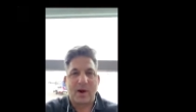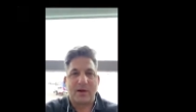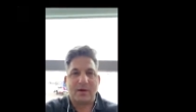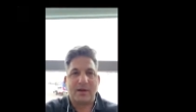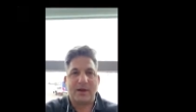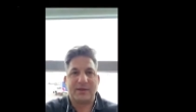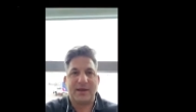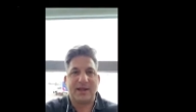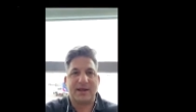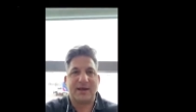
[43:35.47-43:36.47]
Well, I
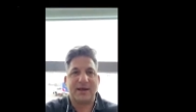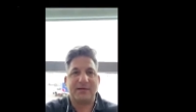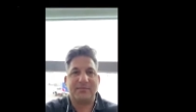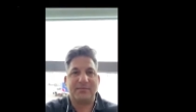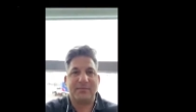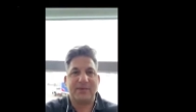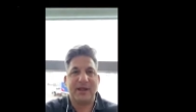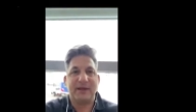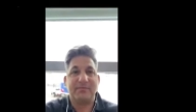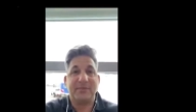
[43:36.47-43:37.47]
think
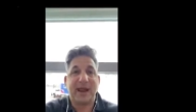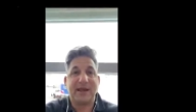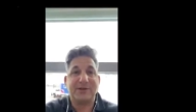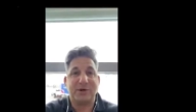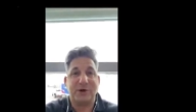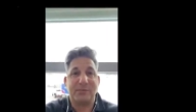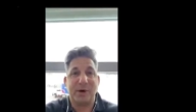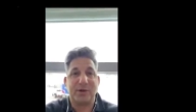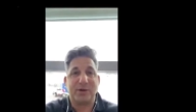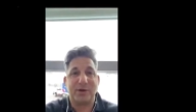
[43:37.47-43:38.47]
the answer to
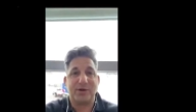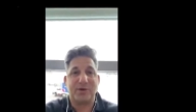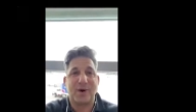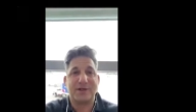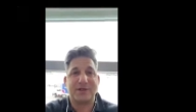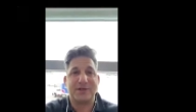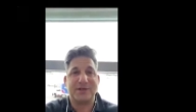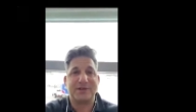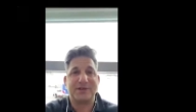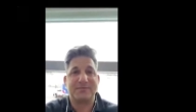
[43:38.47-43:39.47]
both of those
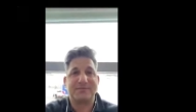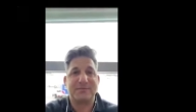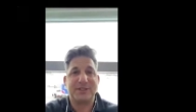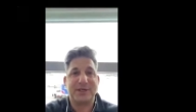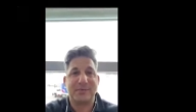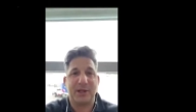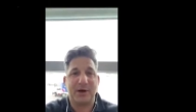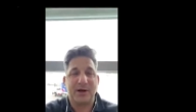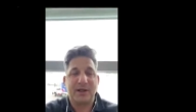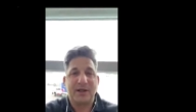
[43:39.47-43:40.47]
questions is
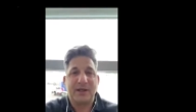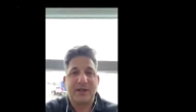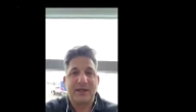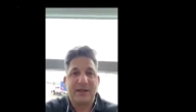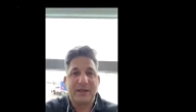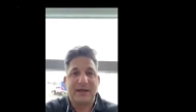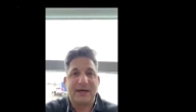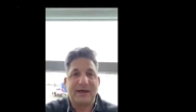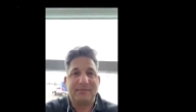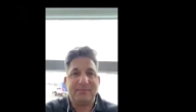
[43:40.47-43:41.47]
similar.
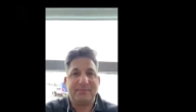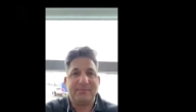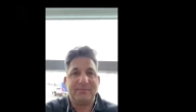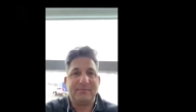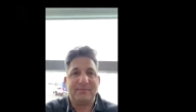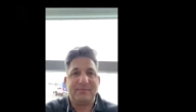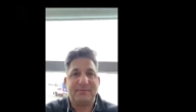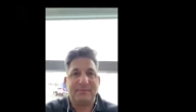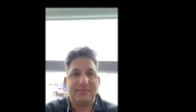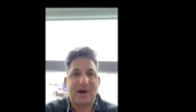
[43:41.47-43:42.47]

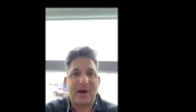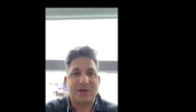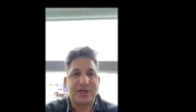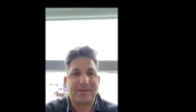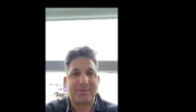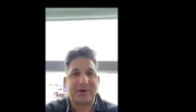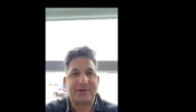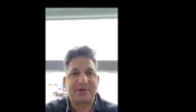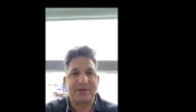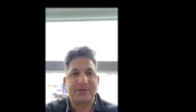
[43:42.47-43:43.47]
Our
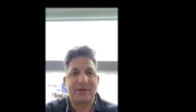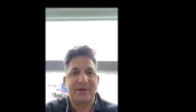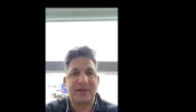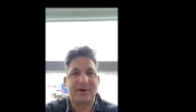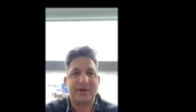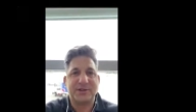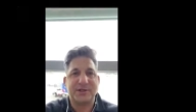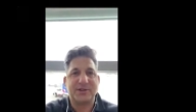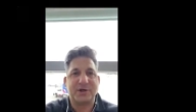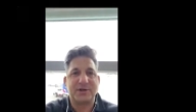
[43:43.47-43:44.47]
shepherds in the
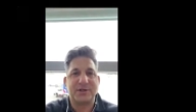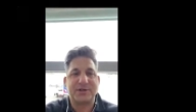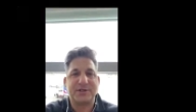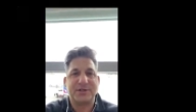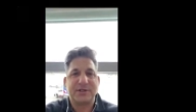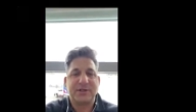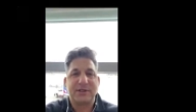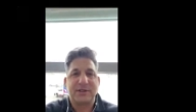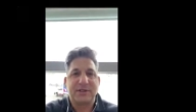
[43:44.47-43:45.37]
Christian churches,